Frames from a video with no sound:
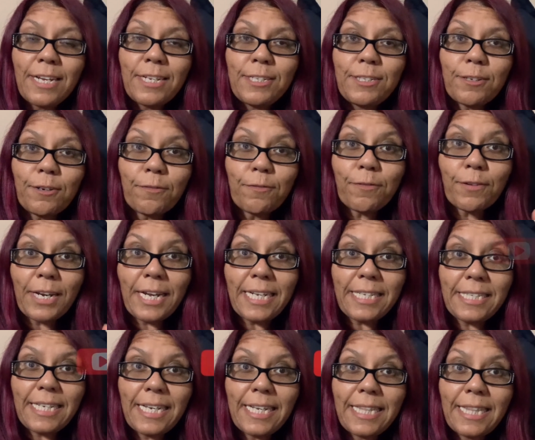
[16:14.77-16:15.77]
Don't
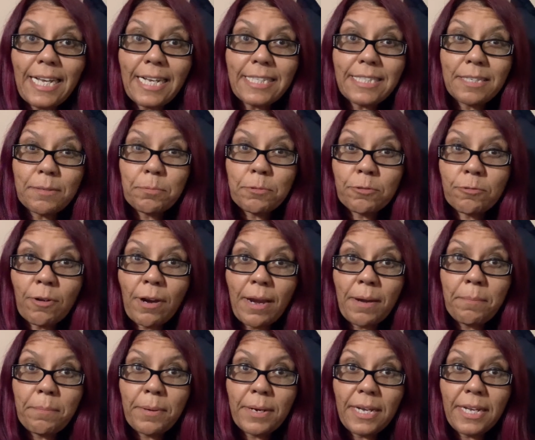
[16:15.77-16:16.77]
forget to hit that
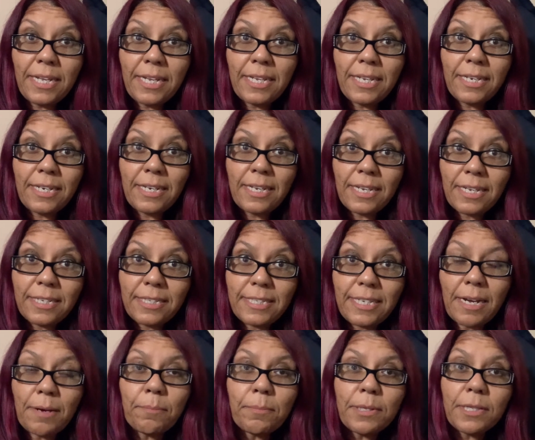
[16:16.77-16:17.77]
subscribe button
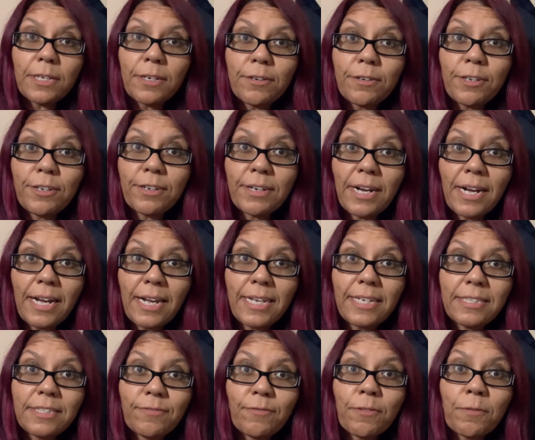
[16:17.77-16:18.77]
down below, you
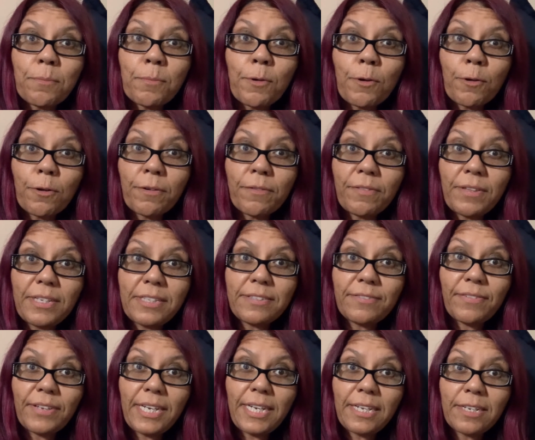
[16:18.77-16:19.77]
guys, for more of these
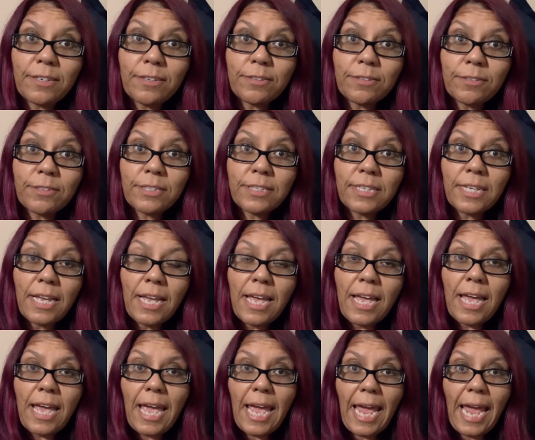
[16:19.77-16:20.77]
videos.
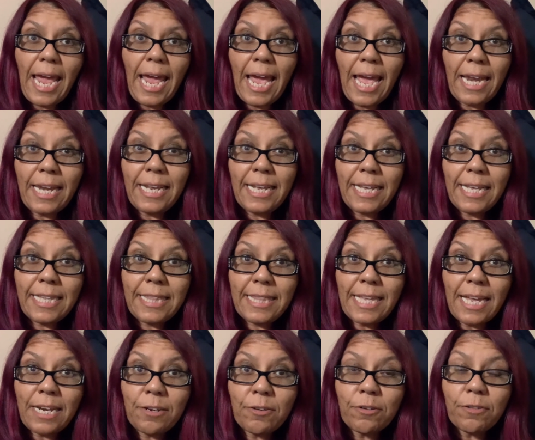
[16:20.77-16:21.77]
And hit
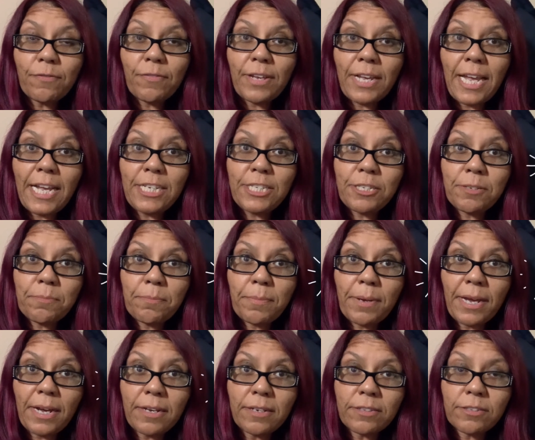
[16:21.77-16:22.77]
that notification
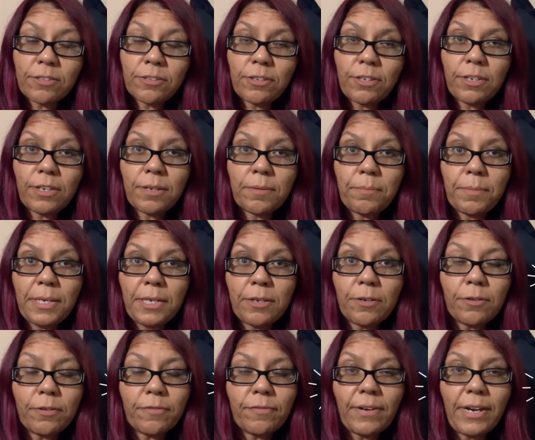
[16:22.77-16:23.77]
bell so you can be
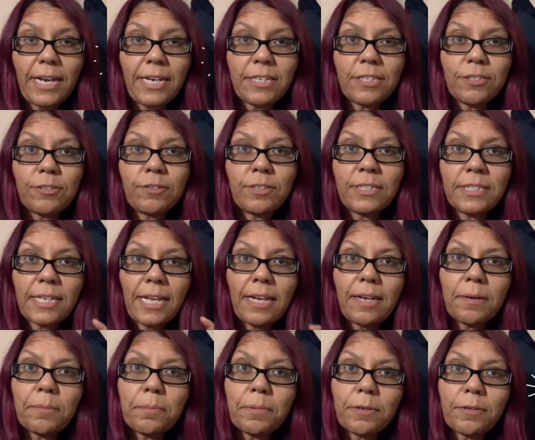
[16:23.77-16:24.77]
notified as soon as I
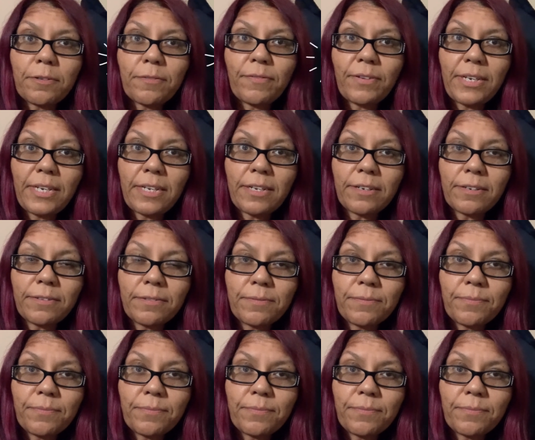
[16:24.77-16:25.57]
upload a video.